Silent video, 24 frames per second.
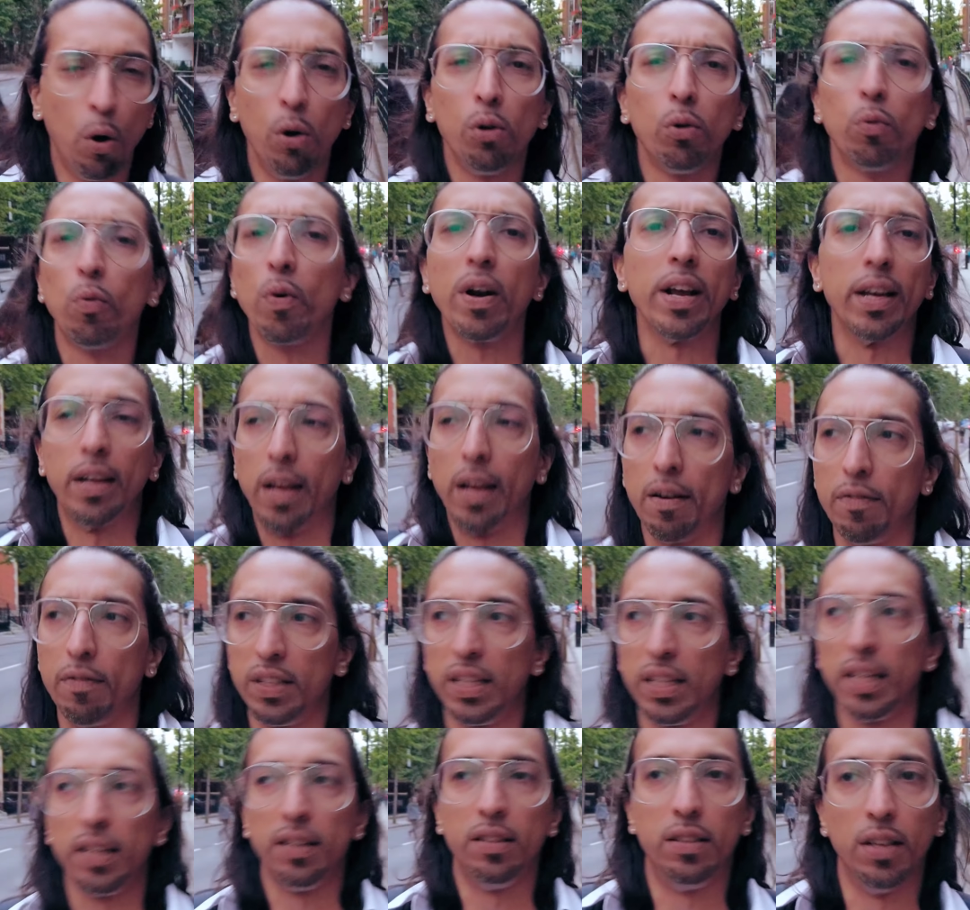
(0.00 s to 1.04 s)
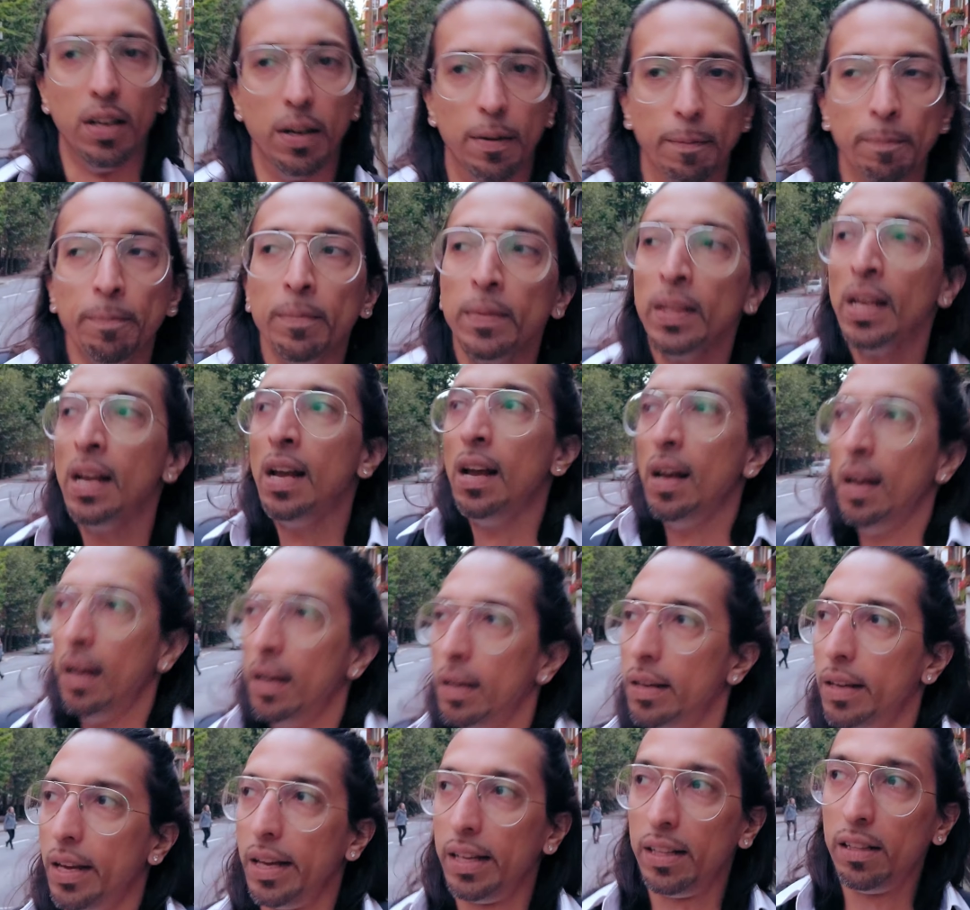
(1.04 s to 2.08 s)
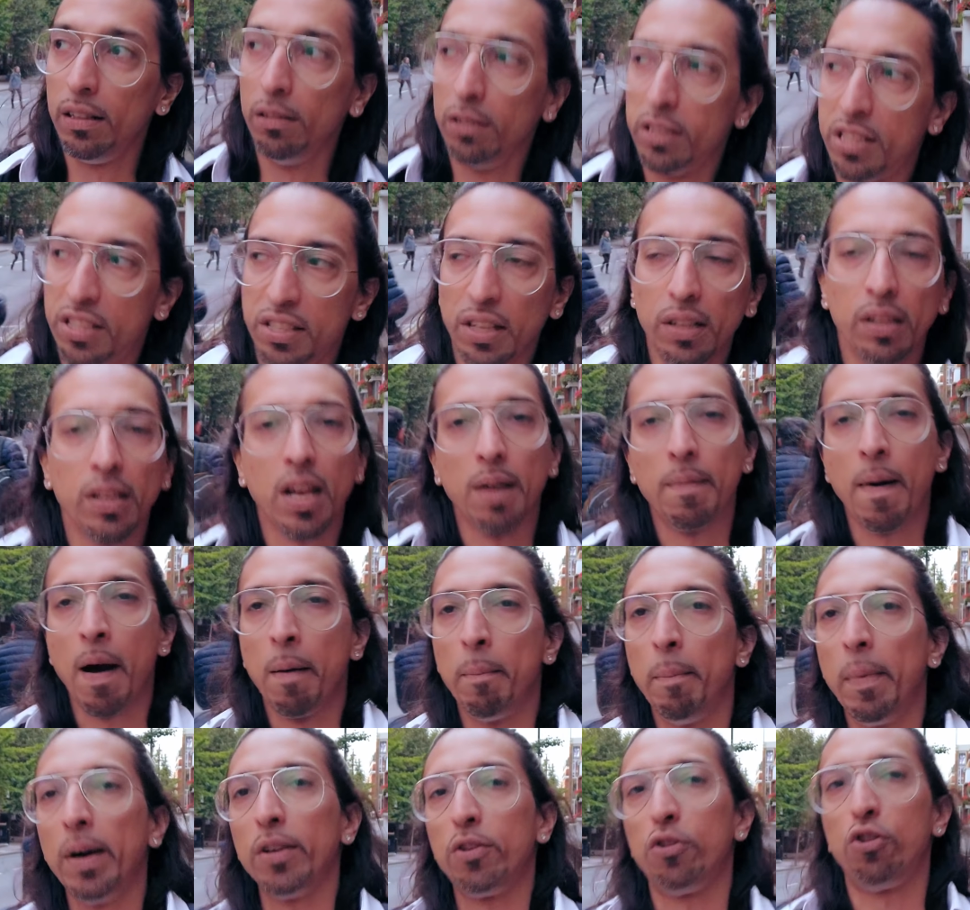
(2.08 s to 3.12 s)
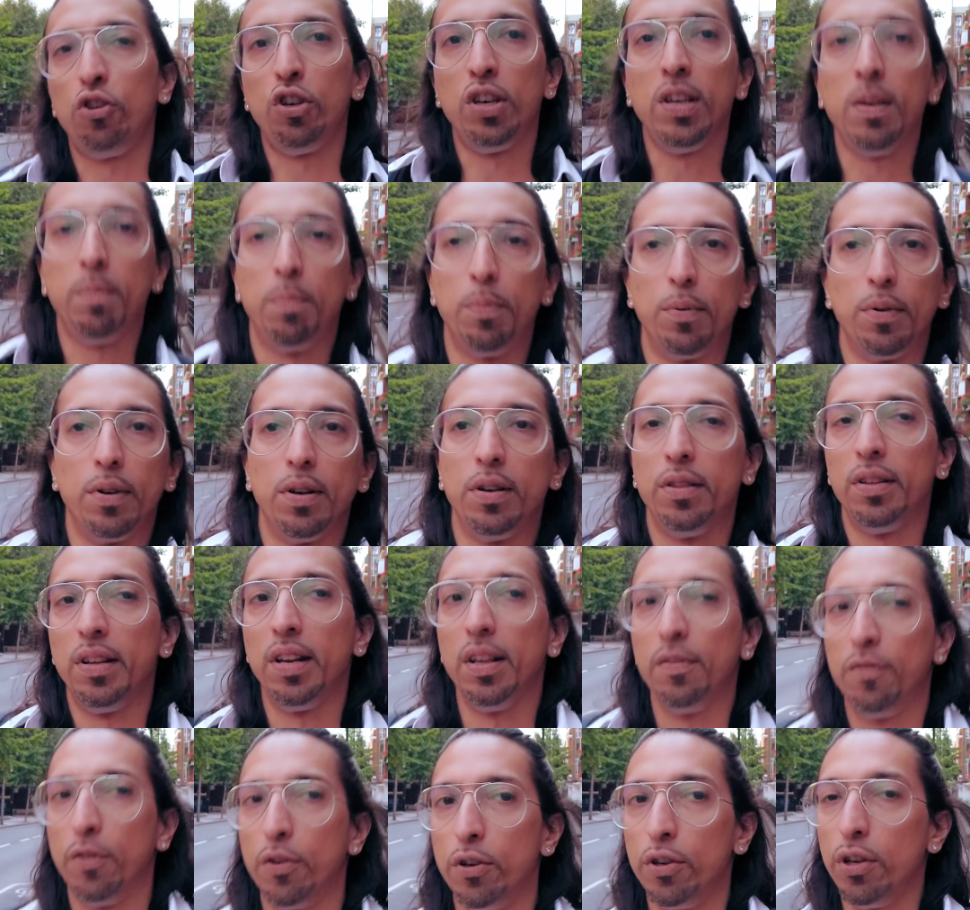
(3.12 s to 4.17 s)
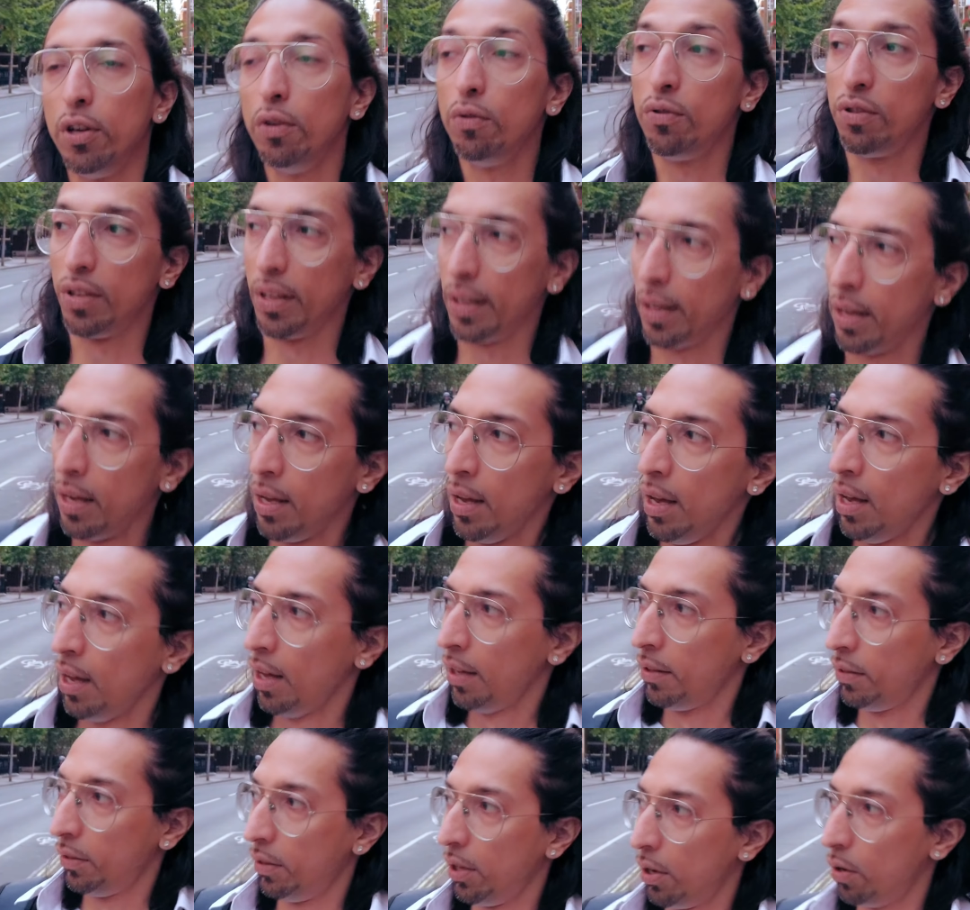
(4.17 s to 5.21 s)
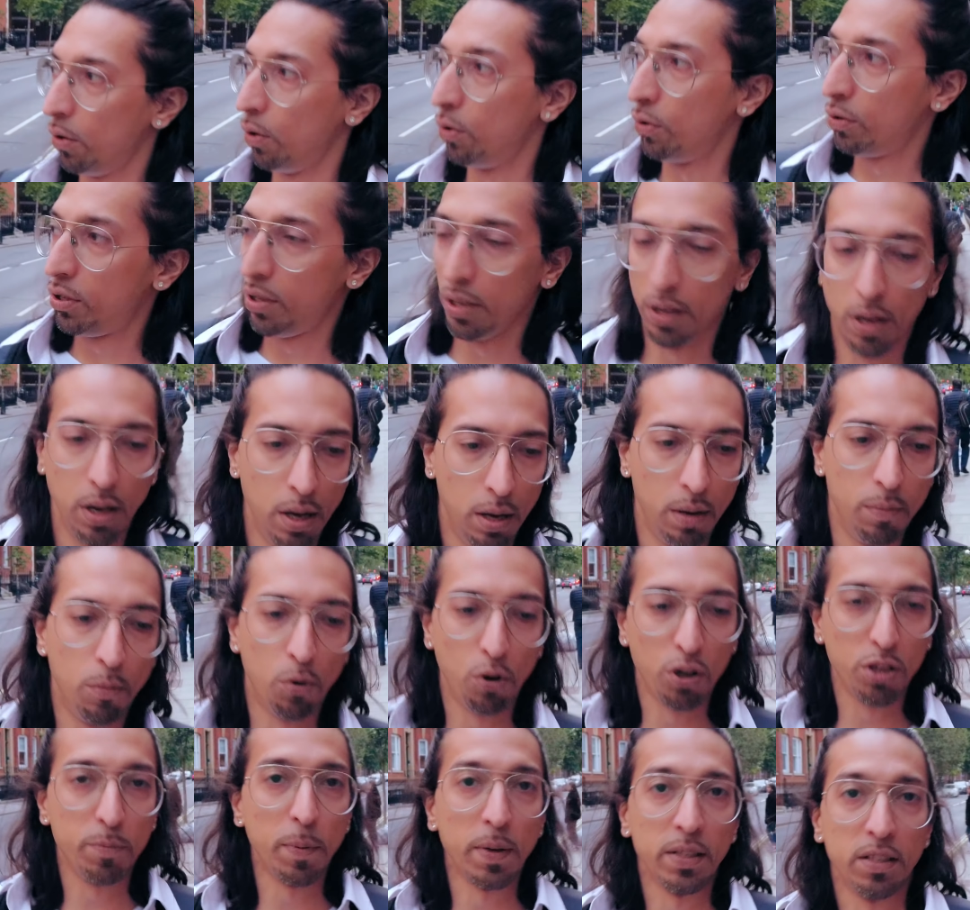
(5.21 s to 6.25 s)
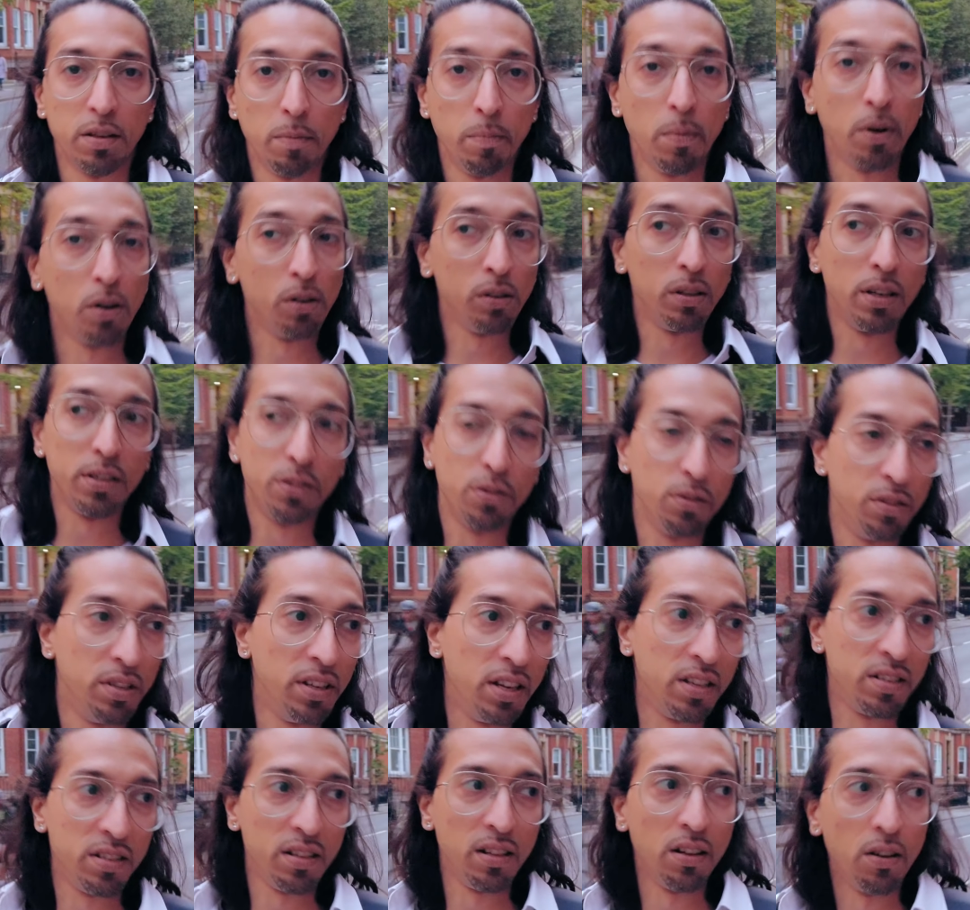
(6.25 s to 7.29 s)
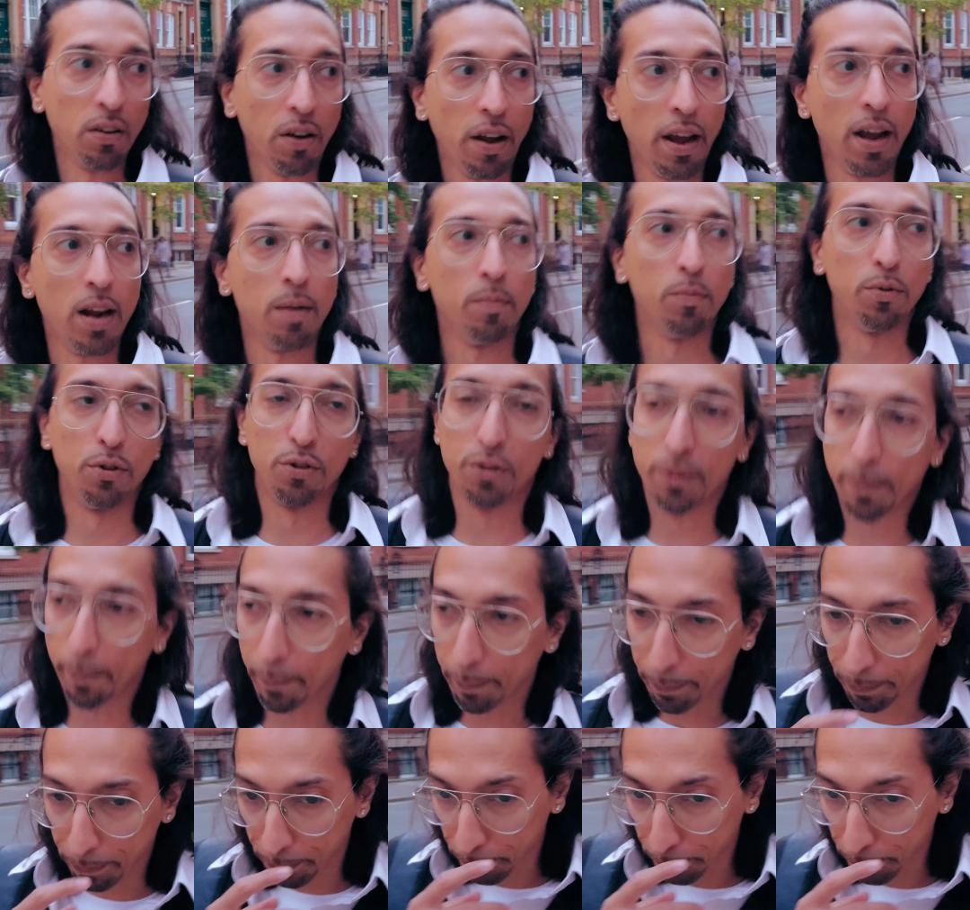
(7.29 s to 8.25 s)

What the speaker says: whole rig, everything done, it'll still come out much cheaper than if you're using those more expensive mirrorless or DSLR cameras.